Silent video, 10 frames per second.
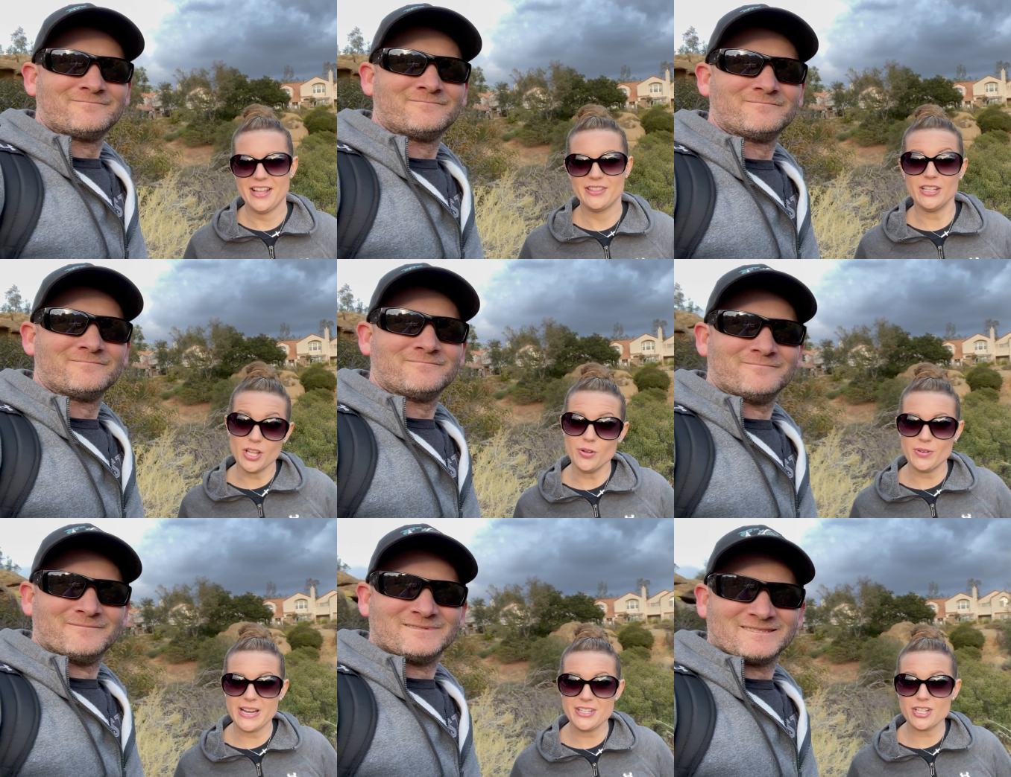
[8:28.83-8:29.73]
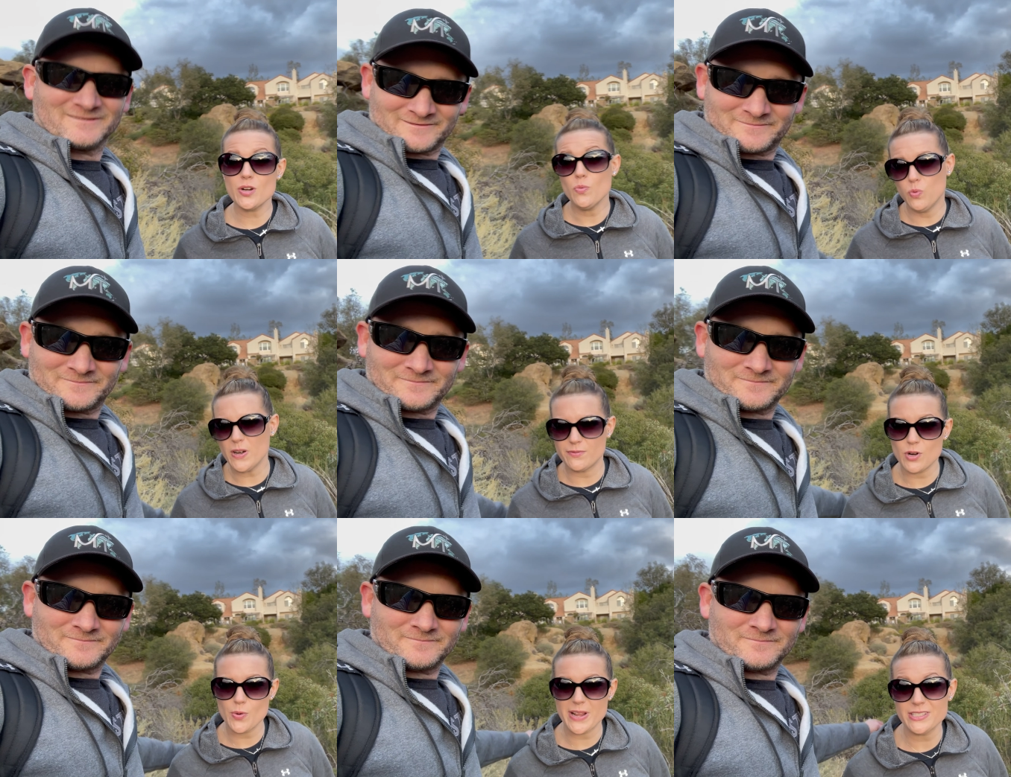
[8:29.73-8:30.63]
Speaker 1: The Lone Ranger would have
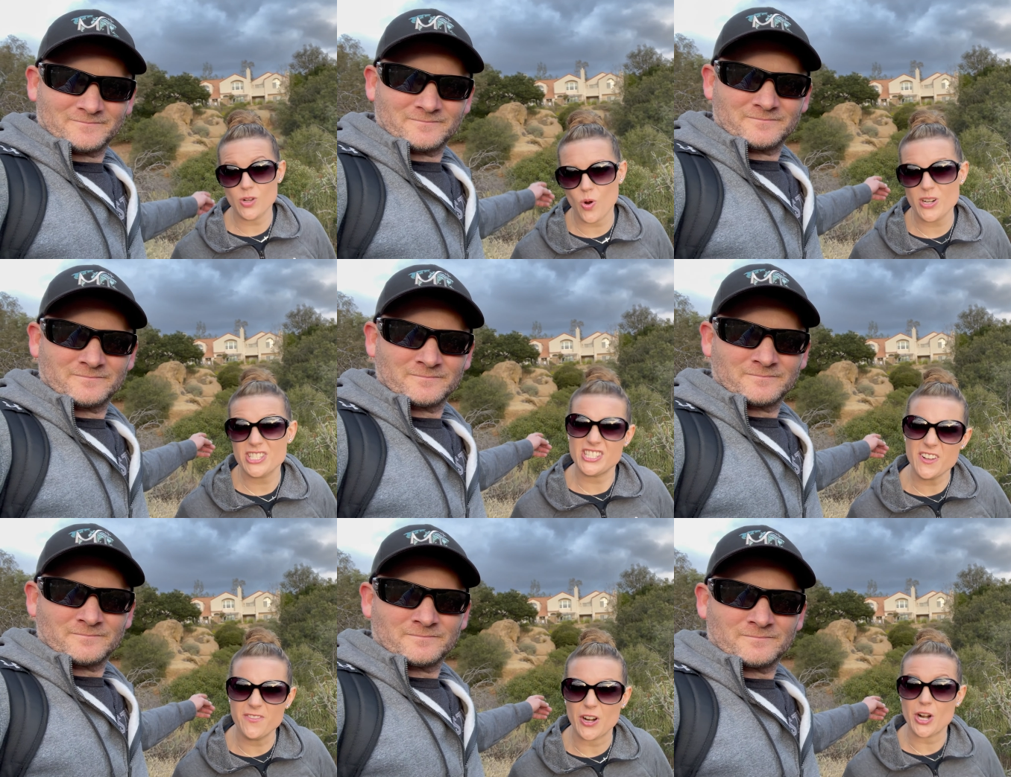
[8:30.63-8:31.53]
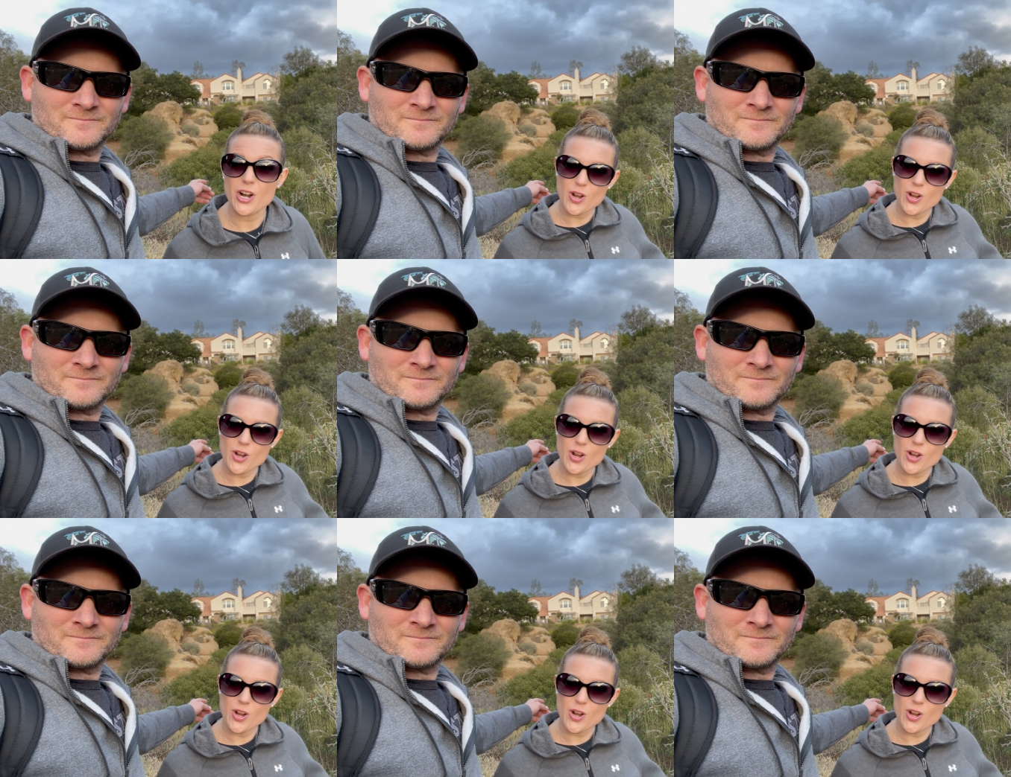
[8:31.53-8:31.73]
rode his horse Silver